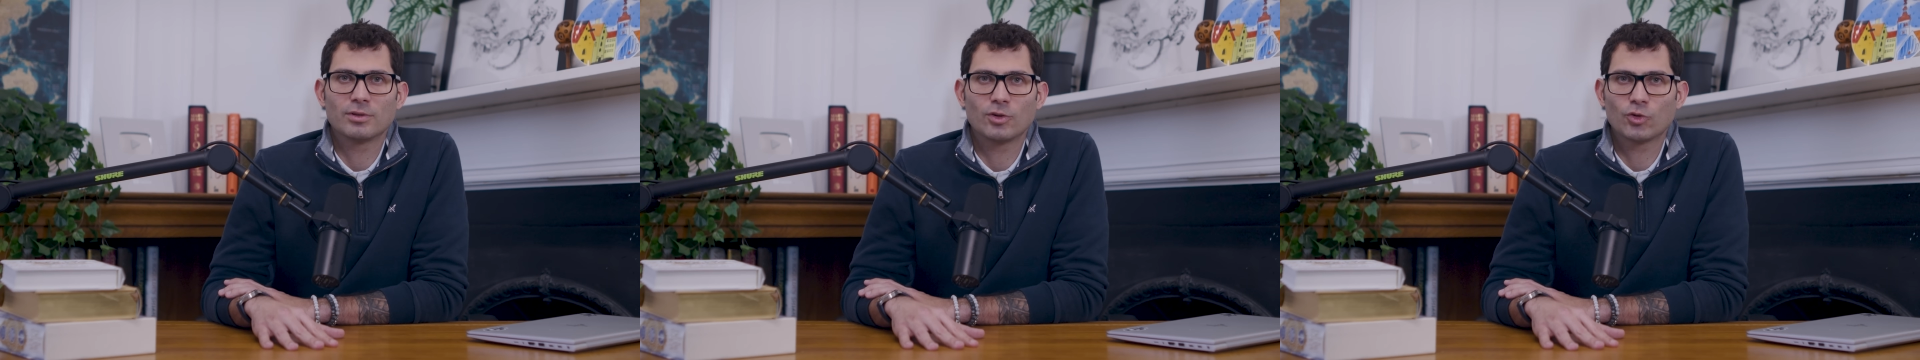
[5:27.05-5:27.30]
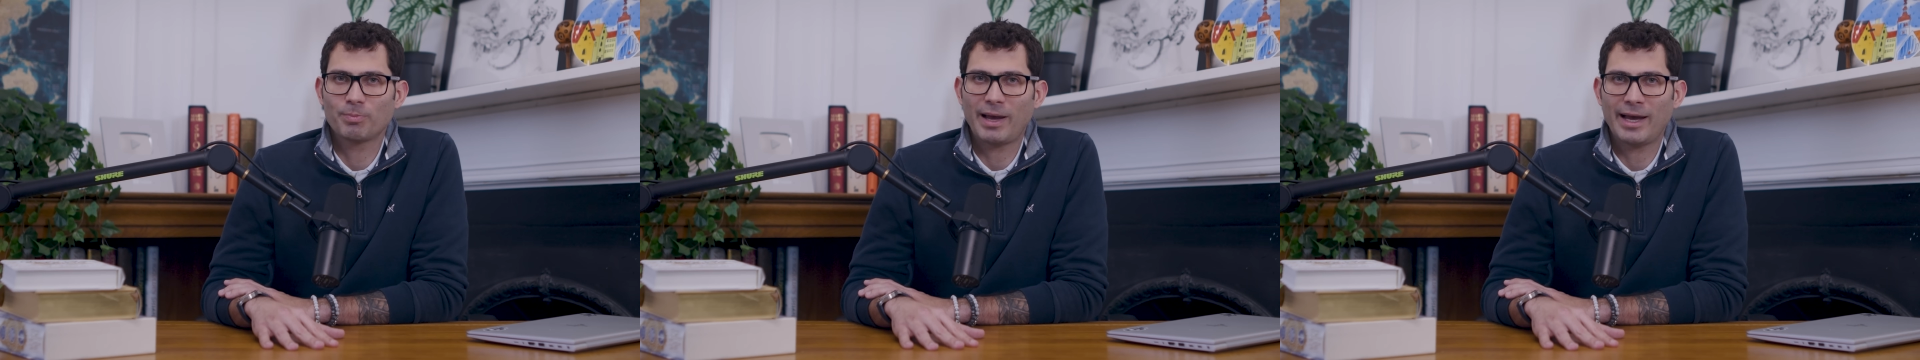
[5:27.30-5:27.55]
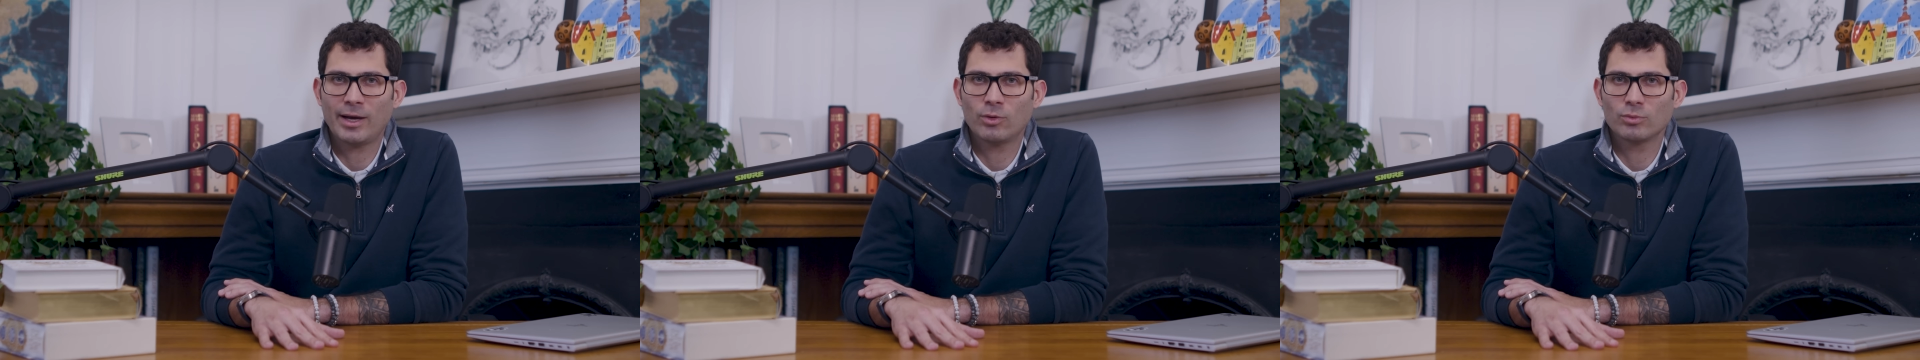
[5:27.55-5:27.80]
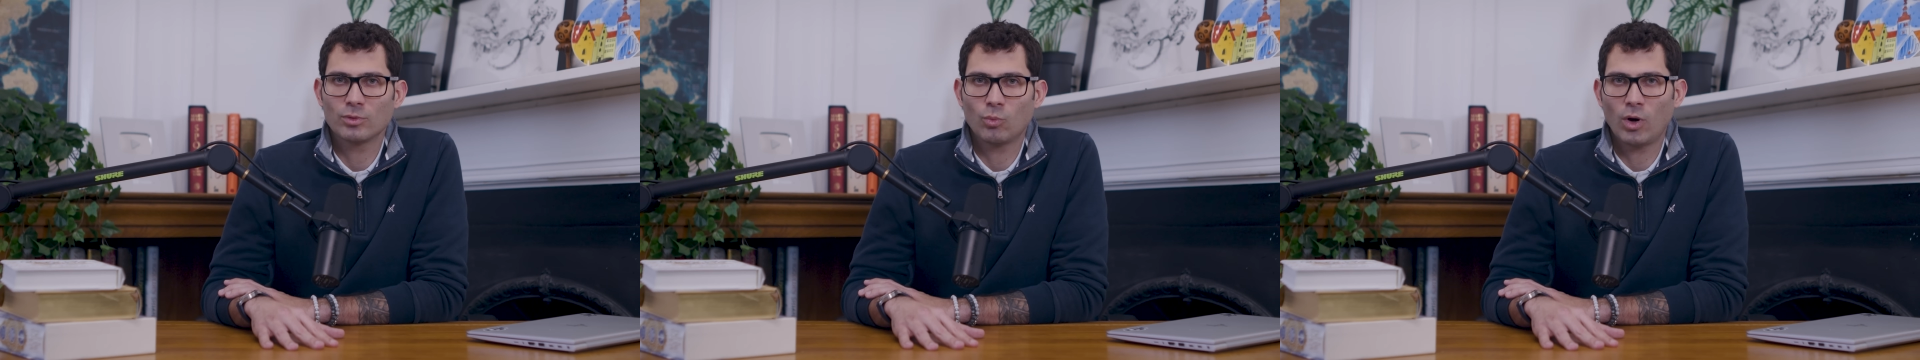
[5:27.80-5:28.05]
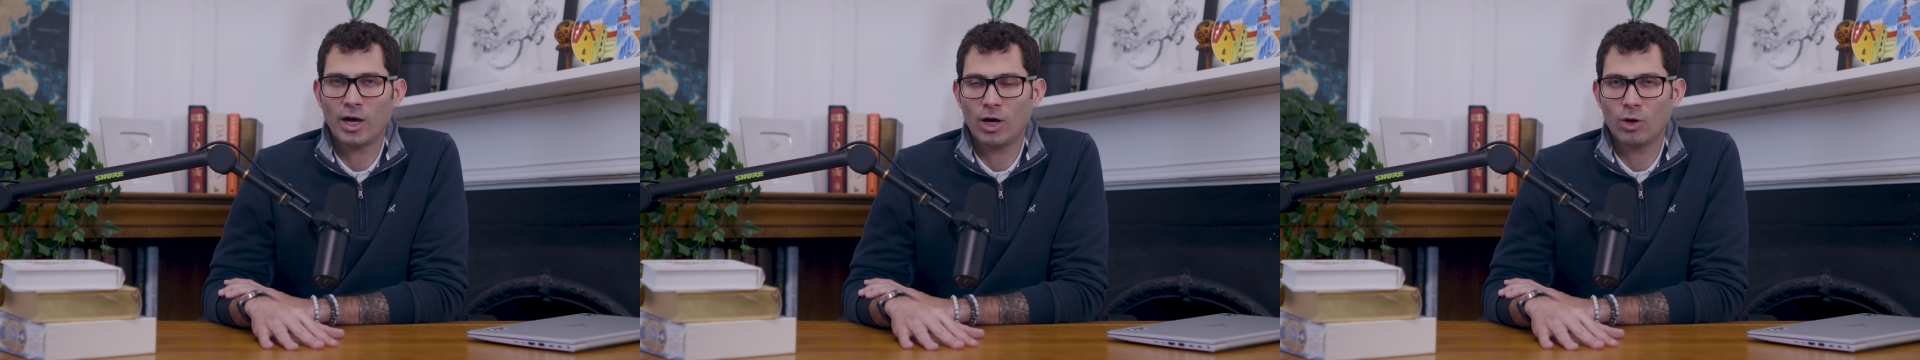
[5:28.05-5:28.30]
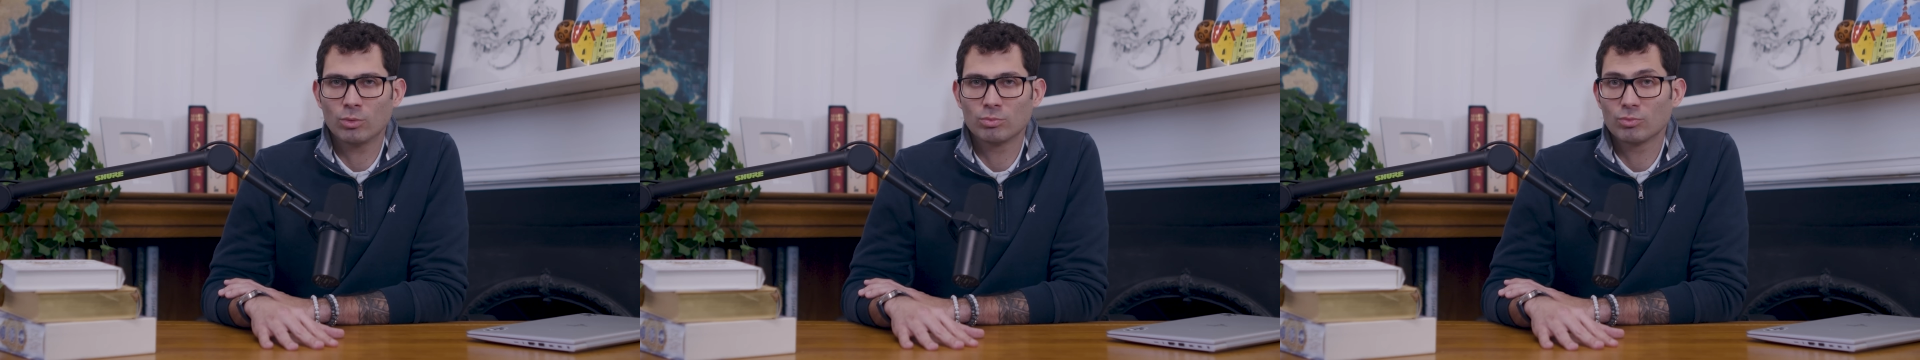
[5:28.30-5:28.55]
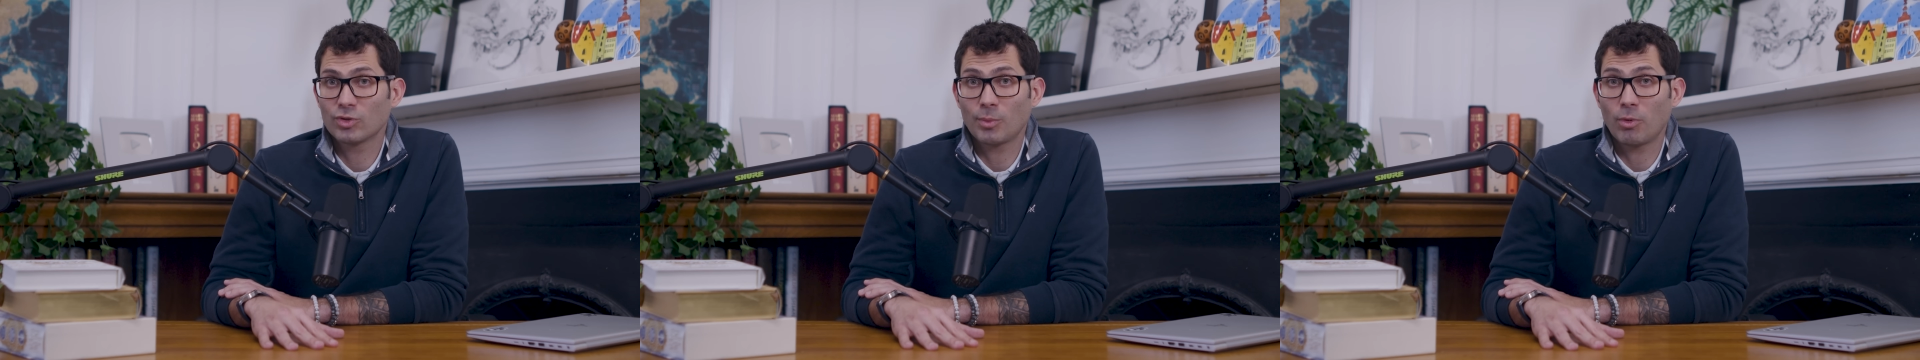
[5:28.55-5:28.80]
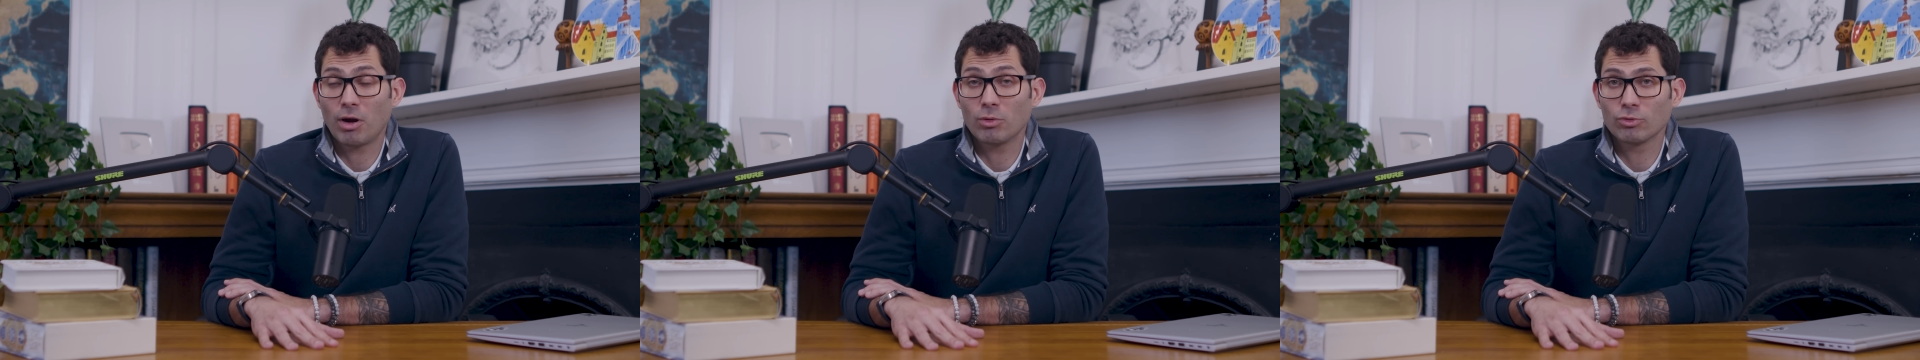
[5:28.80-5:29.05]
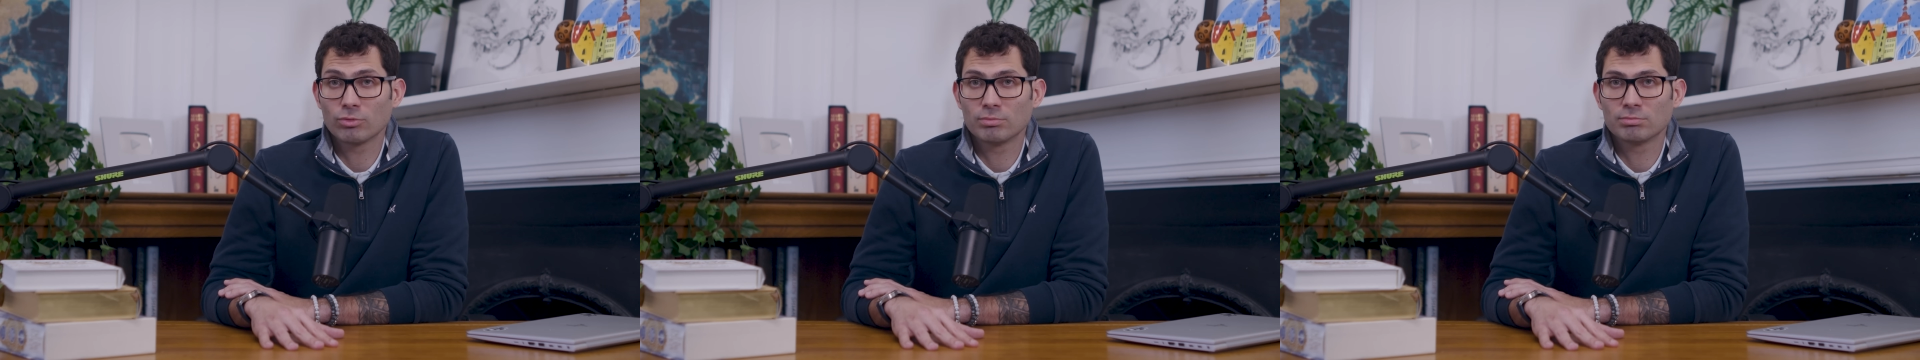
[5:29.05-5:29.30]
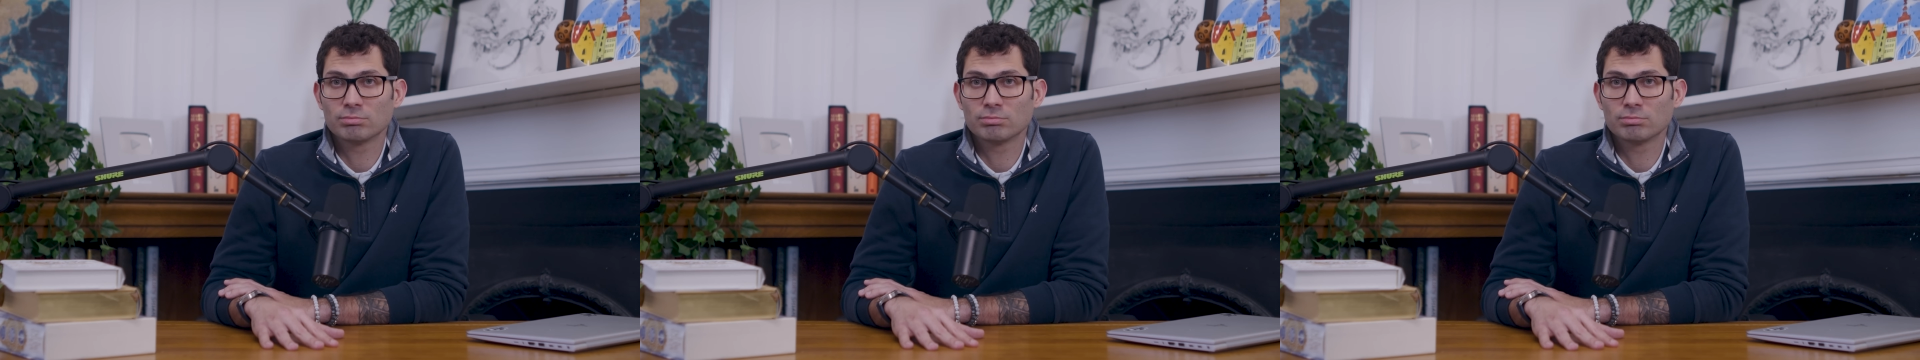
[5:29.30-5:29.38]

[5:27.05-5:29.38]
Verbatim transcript: and spat out the white hole somewhere else,